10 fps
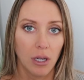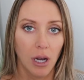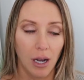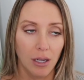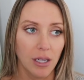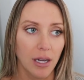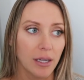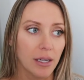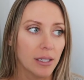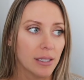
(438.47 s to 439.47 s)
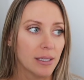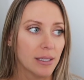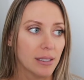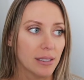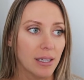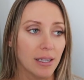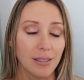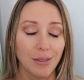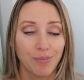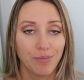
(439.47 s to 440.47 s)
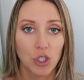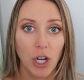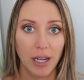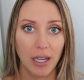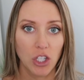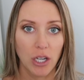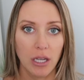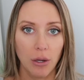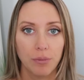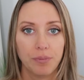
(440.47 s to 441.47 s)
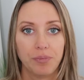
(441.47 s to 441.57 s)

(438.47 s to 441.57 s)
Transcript: hotline and try to get checked out.